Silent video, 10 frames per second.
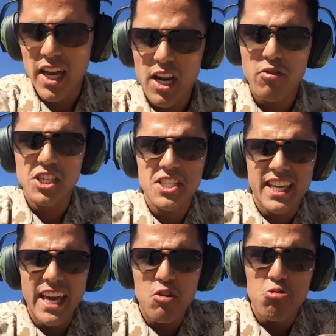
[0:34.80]
they don't just
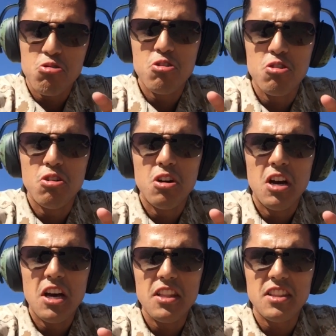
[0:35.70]
kill,
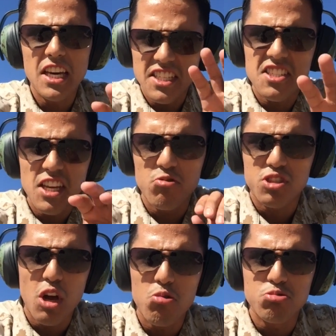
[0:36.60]
they steal
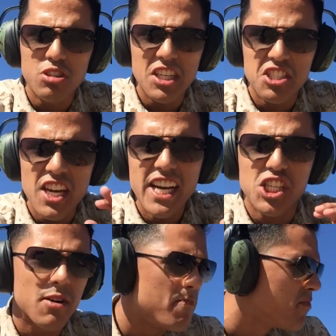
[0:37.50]
souls, they
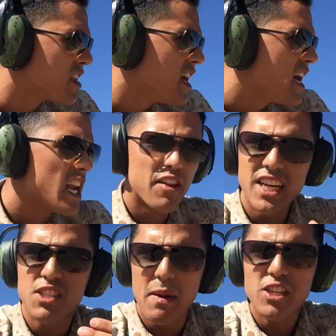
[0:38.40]
snatch them. Now,
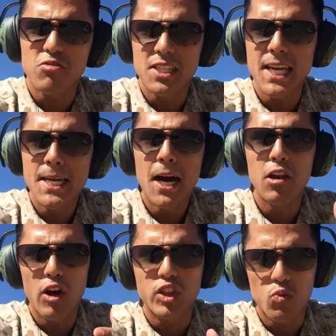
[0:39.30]
their specialty,
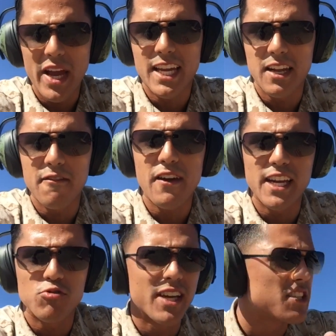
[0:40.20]
unlike the regular
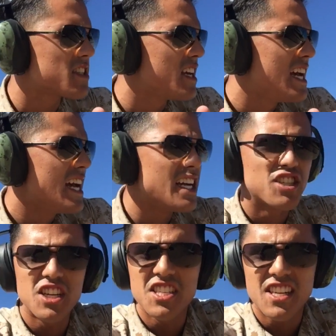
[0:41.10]
infantry, is,
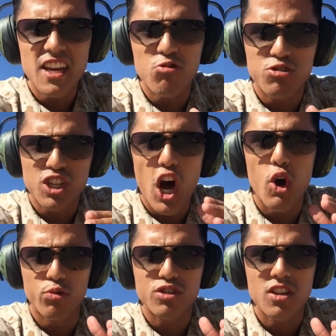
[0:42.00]
to steal
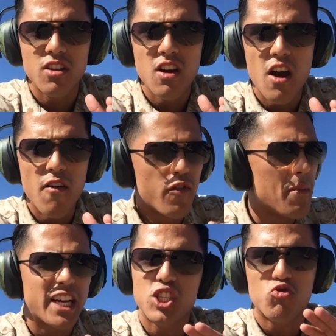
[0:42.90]
souls
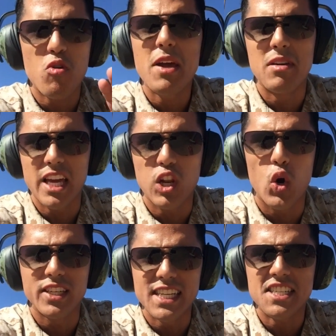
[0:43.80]
from extremely
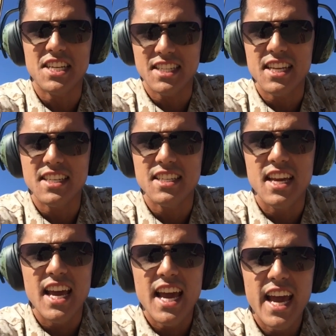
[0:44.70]
long distances.
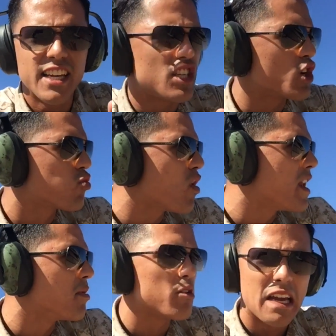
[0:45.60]
It's
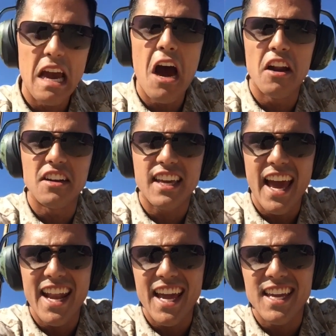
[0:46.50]
incredible,
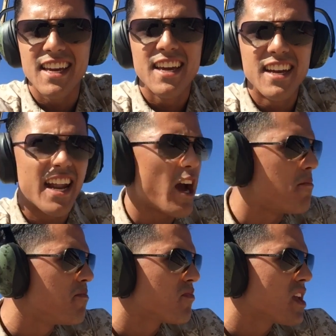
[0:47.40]
uncanny. Now,